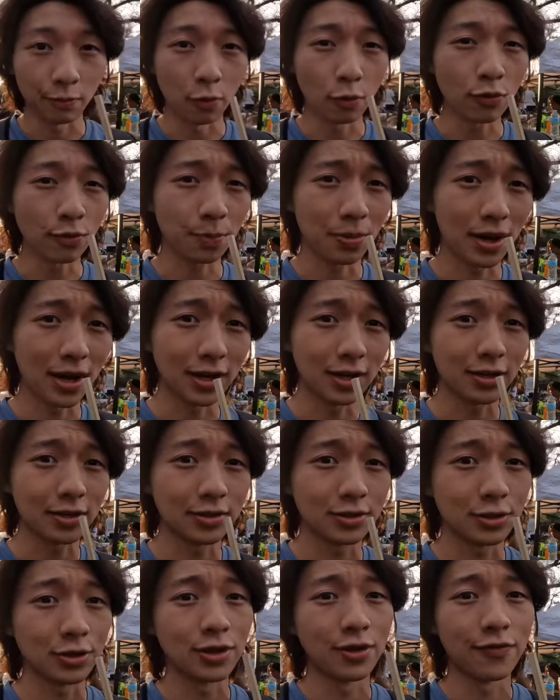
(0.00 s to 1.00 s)
motorbike
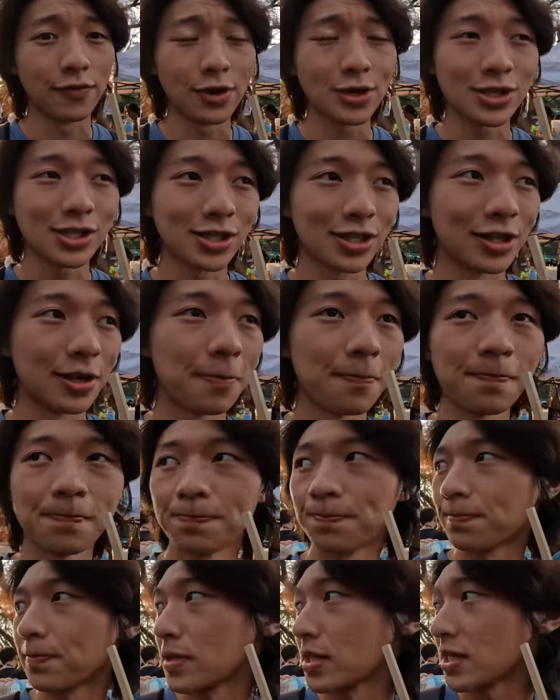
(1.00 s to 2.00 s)
to university.
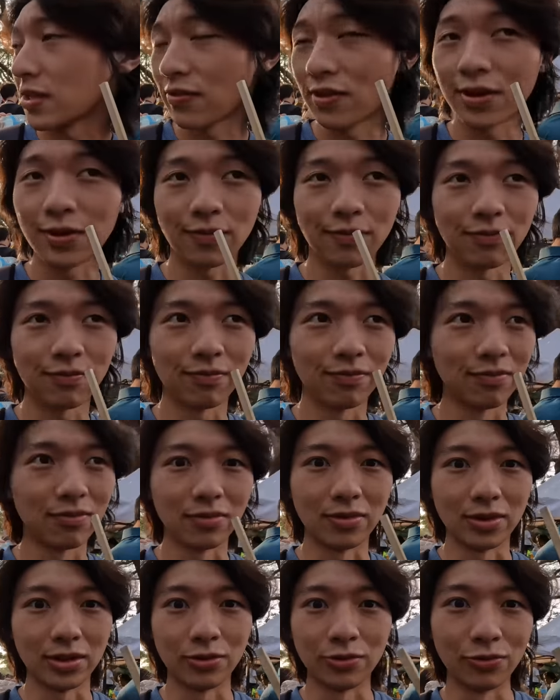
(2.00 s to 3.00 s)
Something
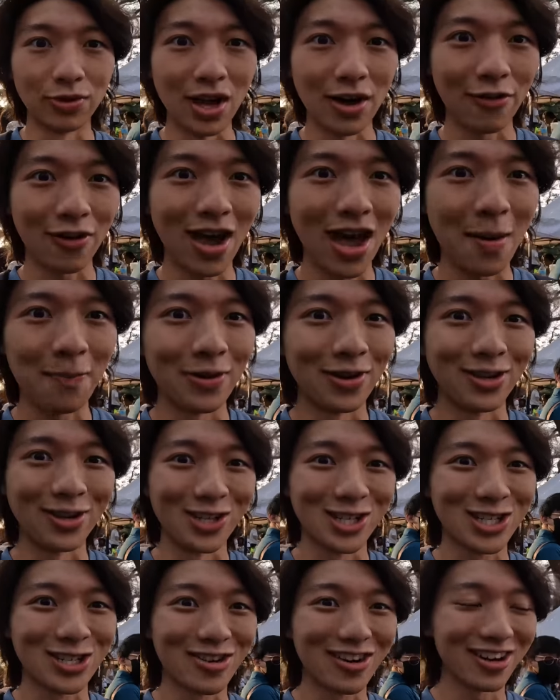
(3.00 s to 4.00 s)
you've never happened in
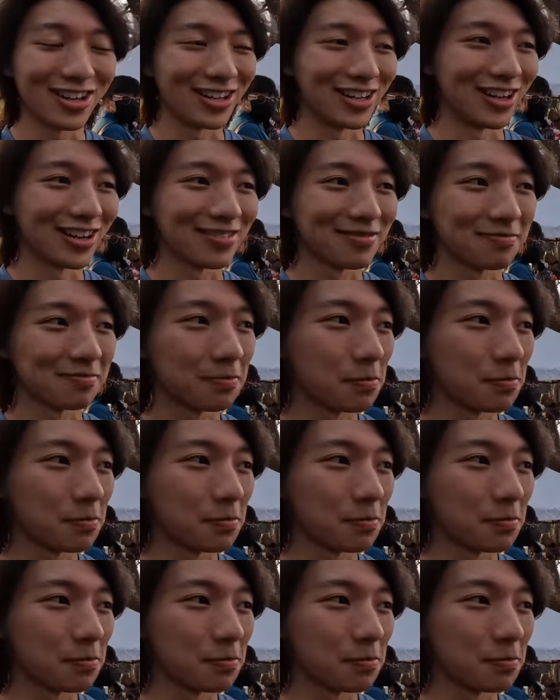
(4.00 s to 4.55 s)
Australia.